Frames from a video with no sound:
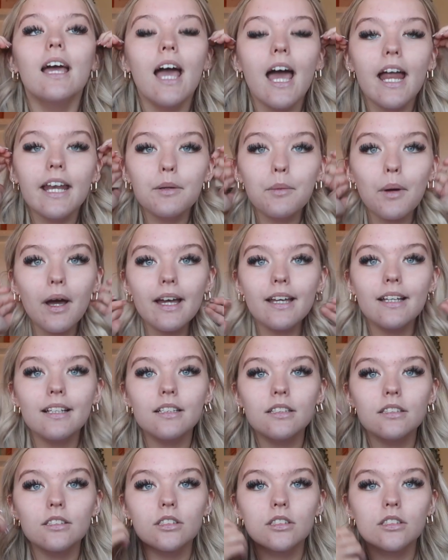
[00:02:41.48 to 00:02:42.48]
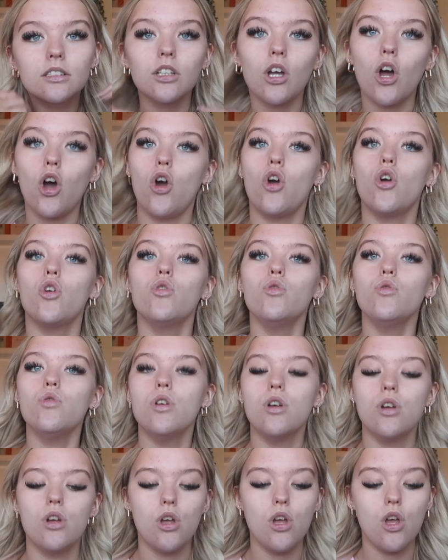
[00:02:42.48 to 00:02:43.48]
Anyway, so
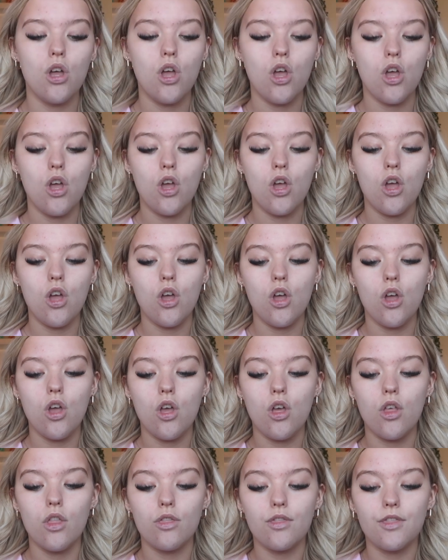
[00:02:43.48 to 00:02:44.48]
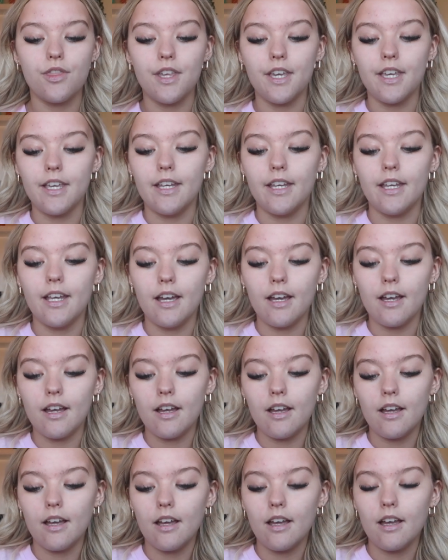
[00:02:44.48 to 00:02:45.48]
the
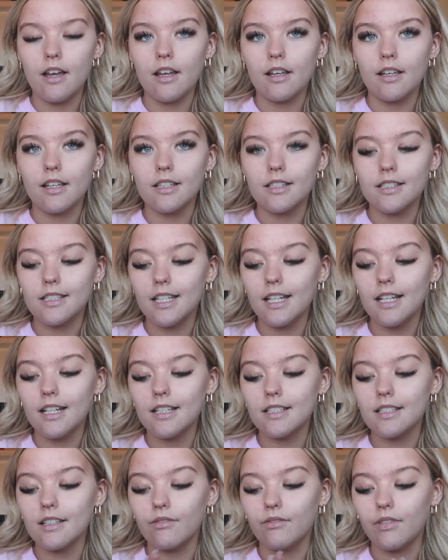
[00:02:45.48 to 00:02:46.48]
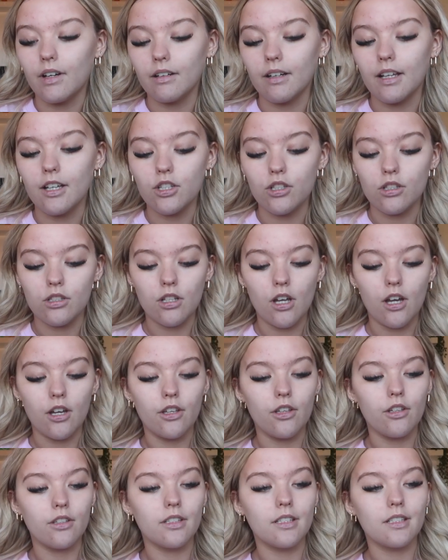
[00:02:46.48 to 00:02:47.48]
concealers and foundations I
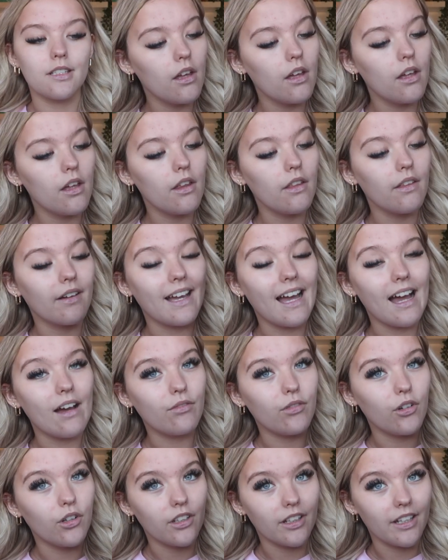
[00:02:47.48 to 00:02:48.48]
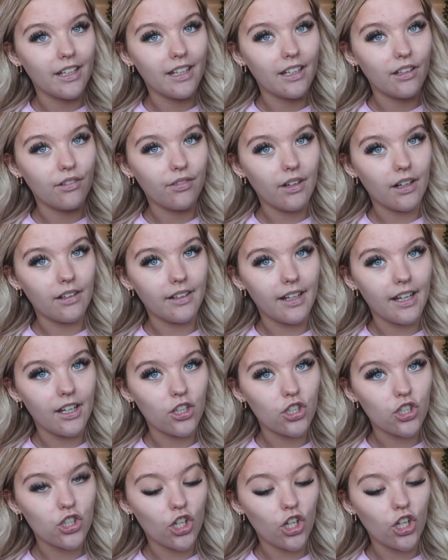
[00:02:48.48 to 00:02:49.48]
use is Kat Von D
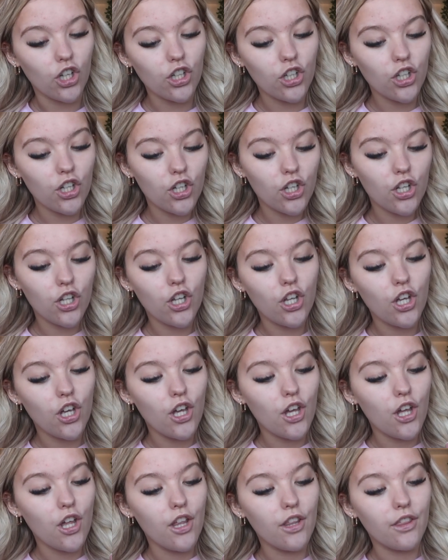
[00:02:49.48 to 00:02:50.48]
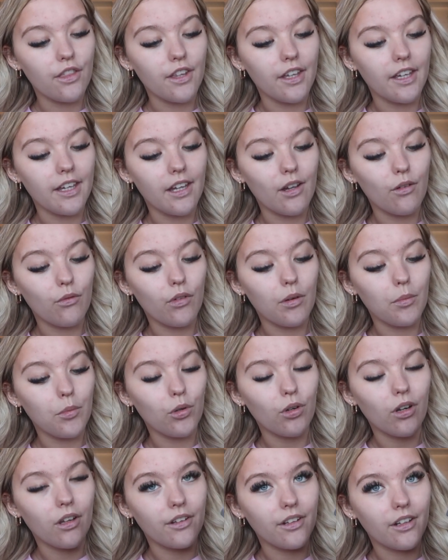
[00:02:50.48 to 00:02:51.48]
foundation, the
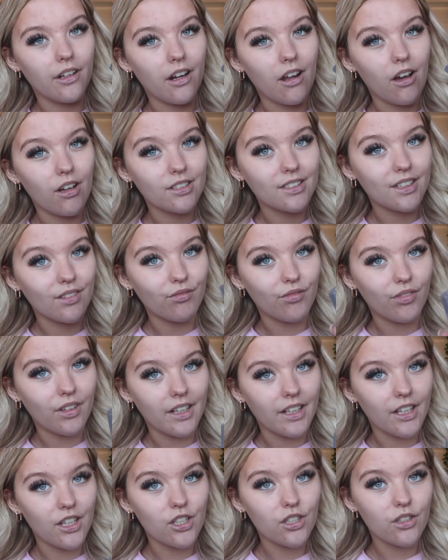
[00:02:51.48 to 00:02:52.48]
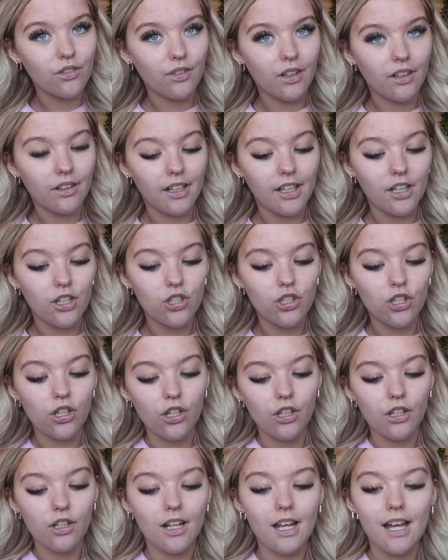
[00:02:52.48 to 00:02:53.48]
Rimmel London Lasting Finish
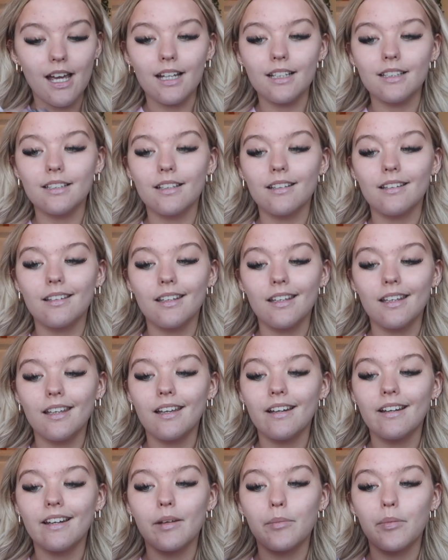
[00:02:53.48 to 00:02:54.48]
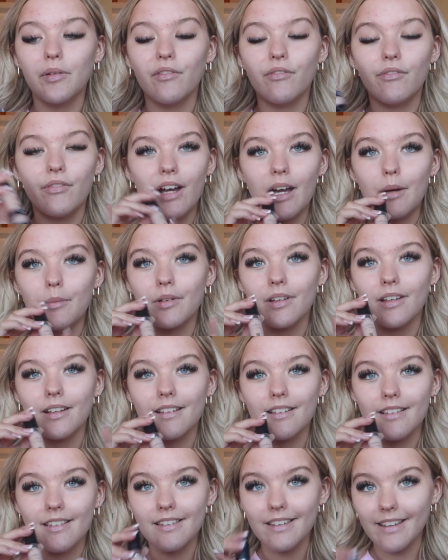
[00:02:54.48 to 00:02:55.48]
foundation, and the Nip and Fab
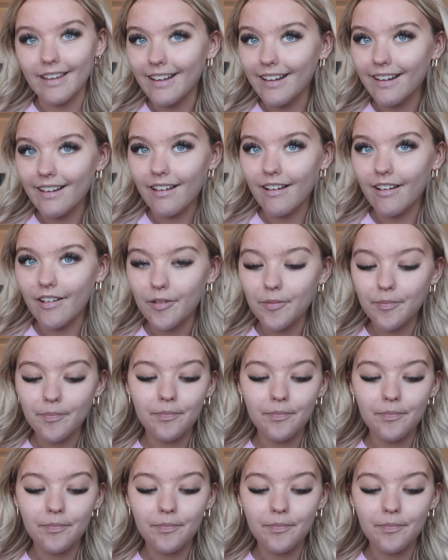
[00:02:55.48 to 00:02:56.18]
concealer.